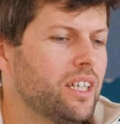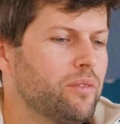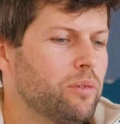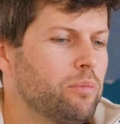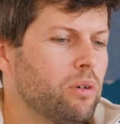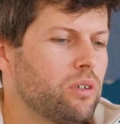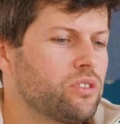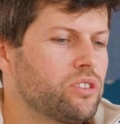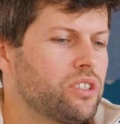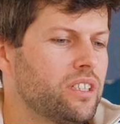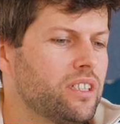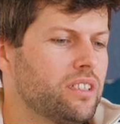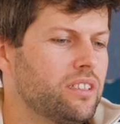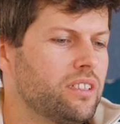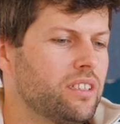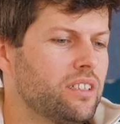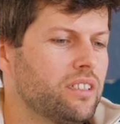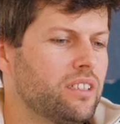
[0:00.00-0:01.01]
every
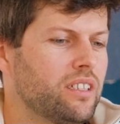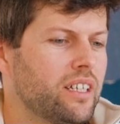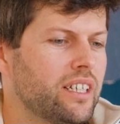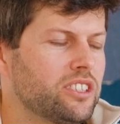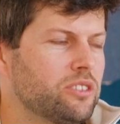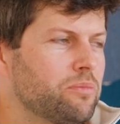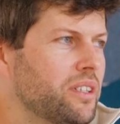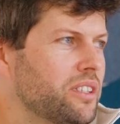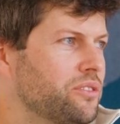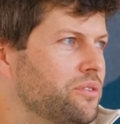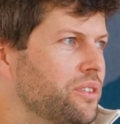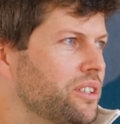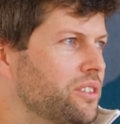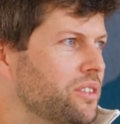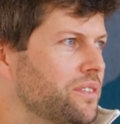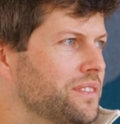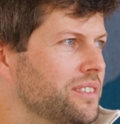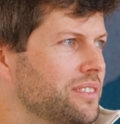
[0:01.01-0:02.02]
blockchain uh, has to make
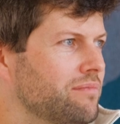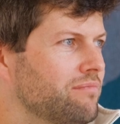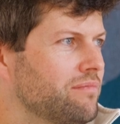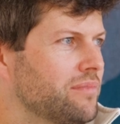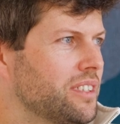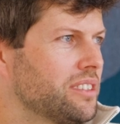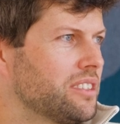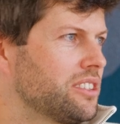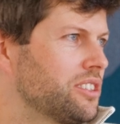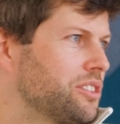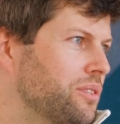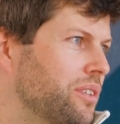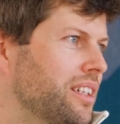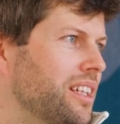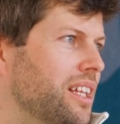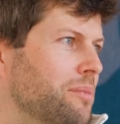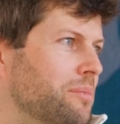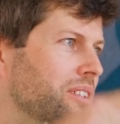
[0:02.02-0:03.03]
trade-offs. This is
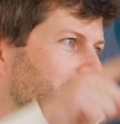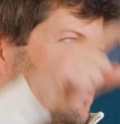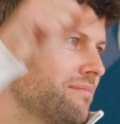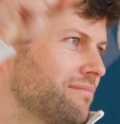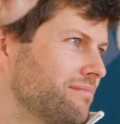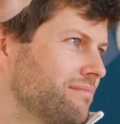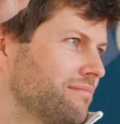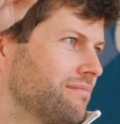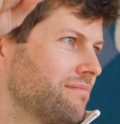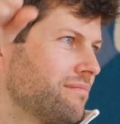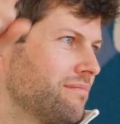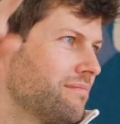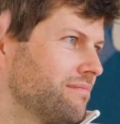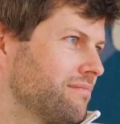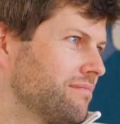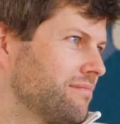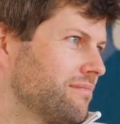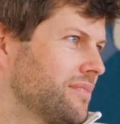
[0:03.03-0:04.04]
trilemma
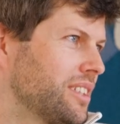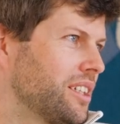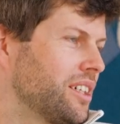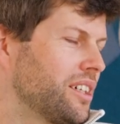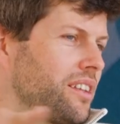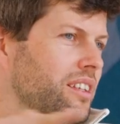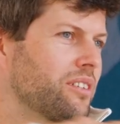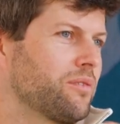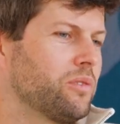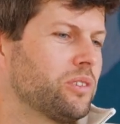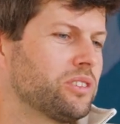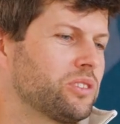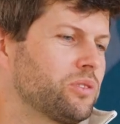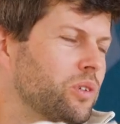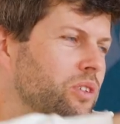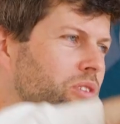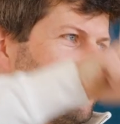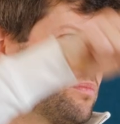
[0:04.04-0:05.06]
that I think was
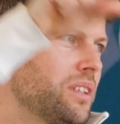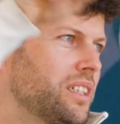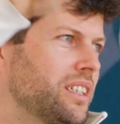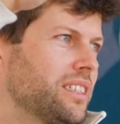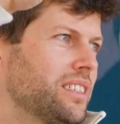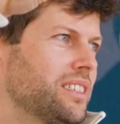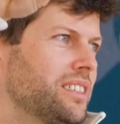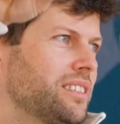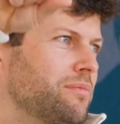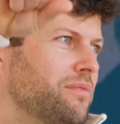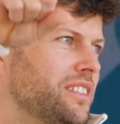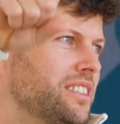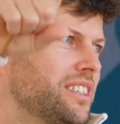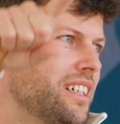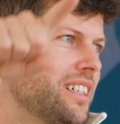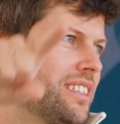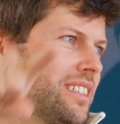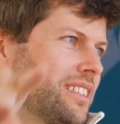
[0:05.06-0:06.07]
coined by
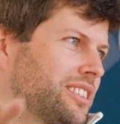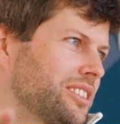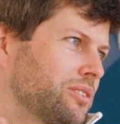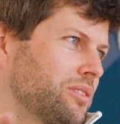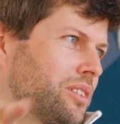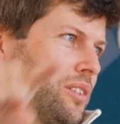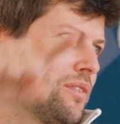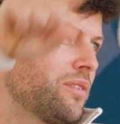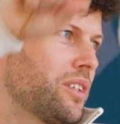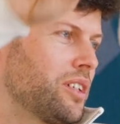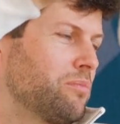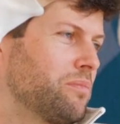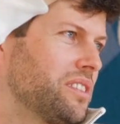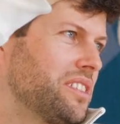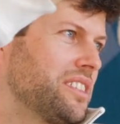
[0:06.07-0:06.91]
Vitalik. So you have can be